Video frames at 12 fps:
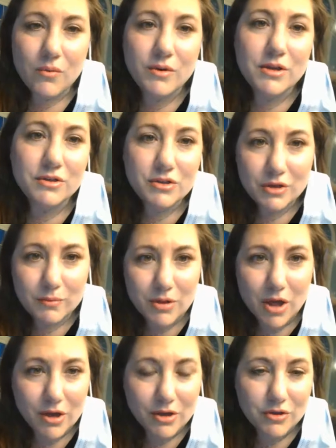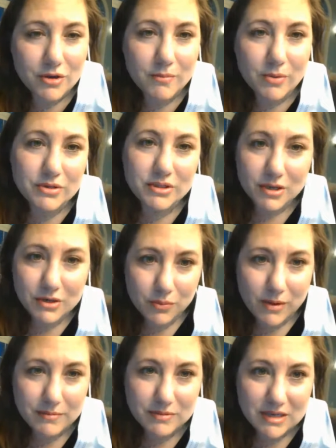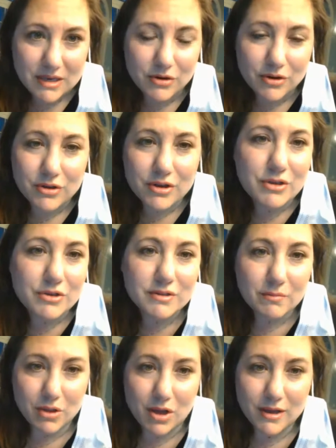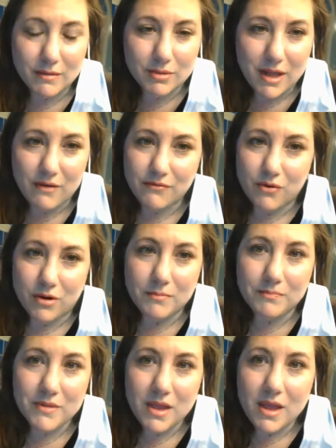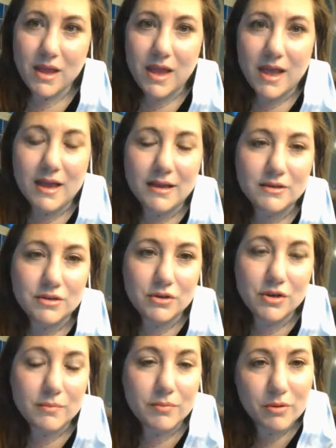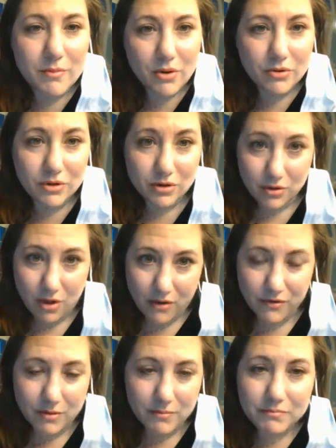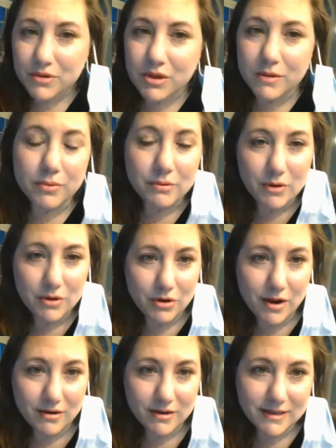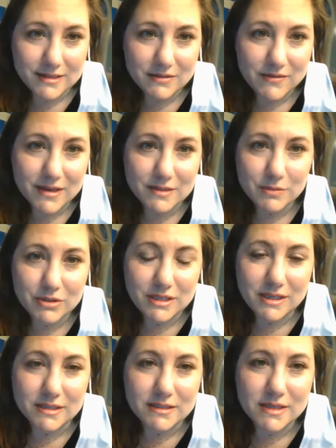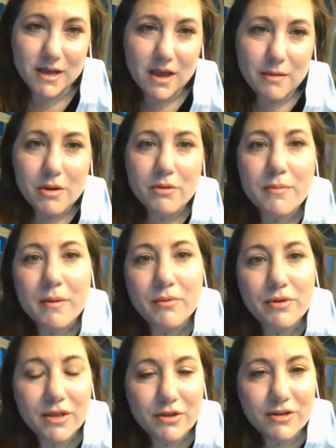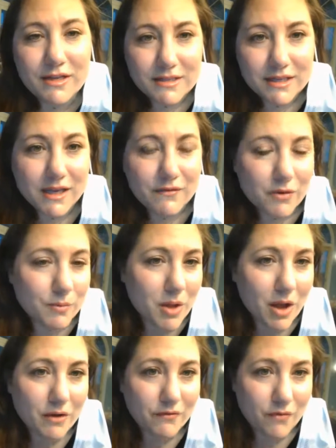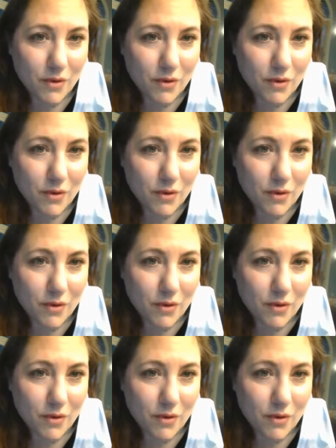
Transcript: when you do your blog, you can post it on your website or you can use a blogging platform. And you can promote your law firm, you can promote your areas of expertise, but remember that you need to give your blog a